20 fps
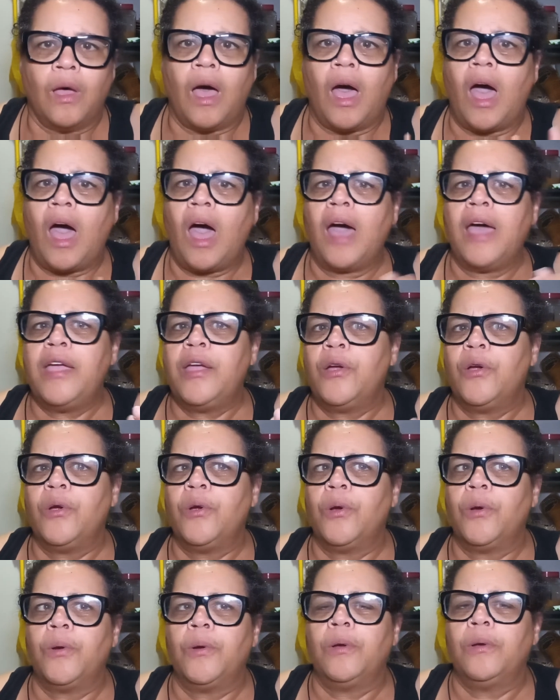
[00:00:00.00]

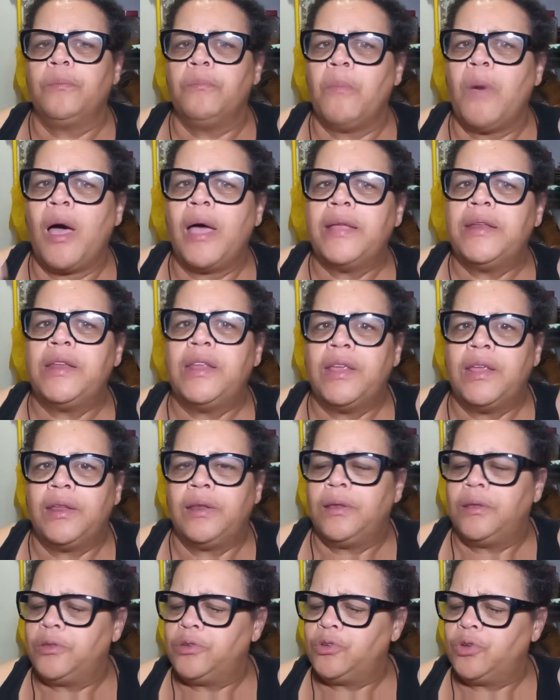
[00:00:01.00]
higher
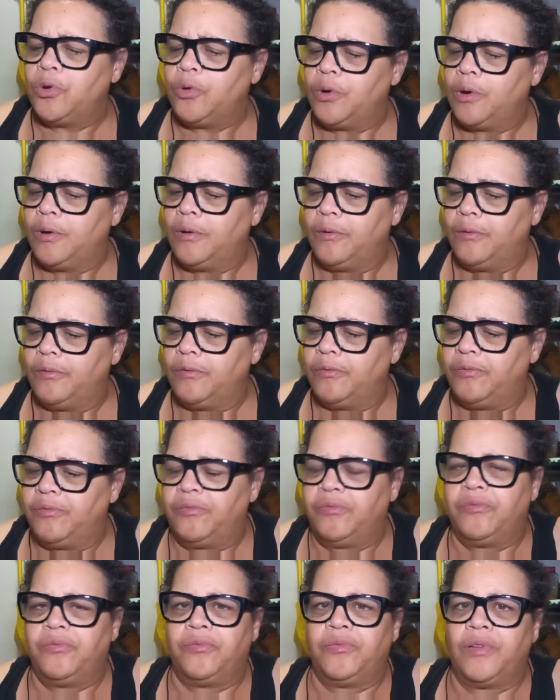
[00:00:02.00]
minded sort
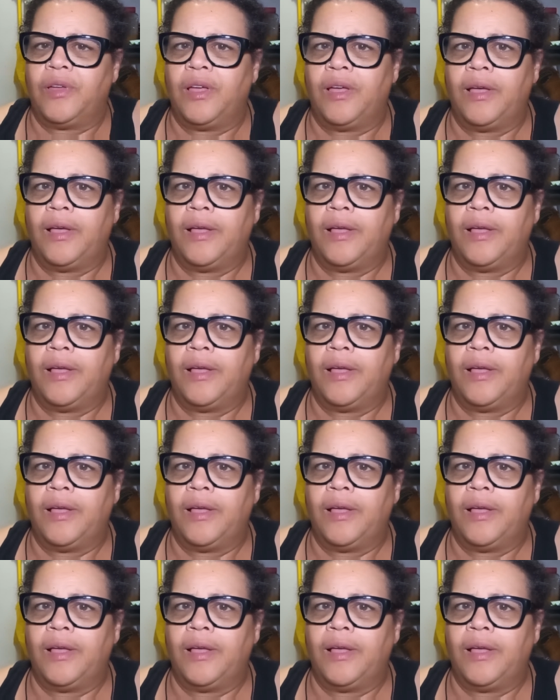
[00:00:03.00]
of